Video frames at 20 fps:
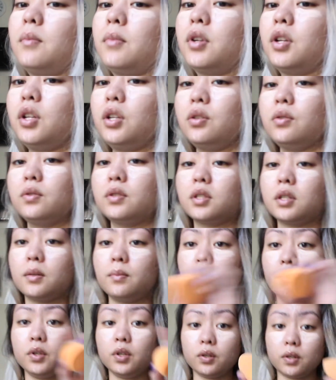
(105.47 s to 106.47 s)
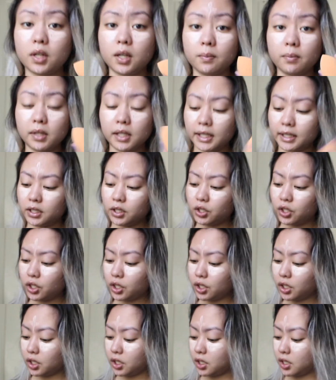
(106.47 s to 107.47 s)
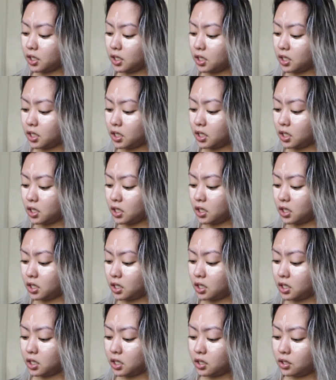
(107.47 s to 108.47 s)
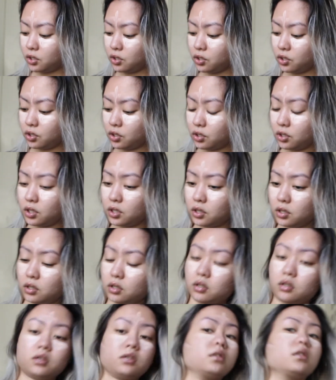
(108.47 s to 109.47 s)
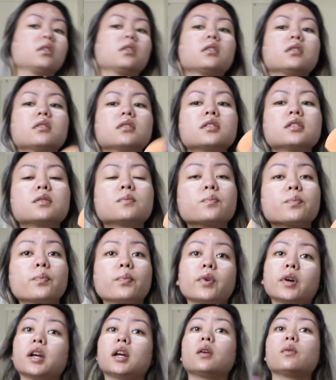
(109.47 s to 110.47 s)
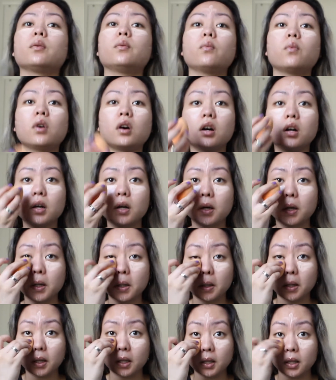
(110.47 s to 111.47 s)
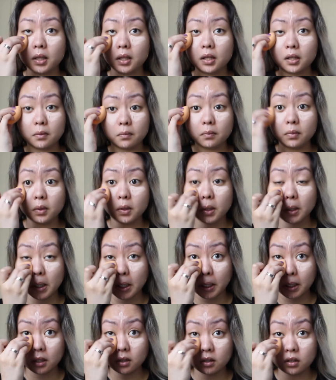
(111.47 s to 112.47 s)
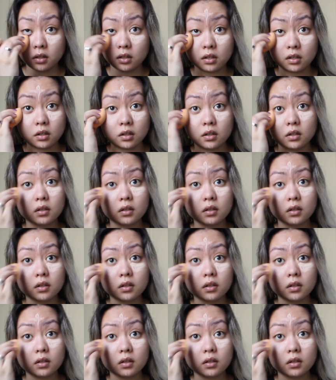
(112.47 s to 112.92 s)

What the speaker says: I'm gonna use a beauty blender and just spray it with water and then blend.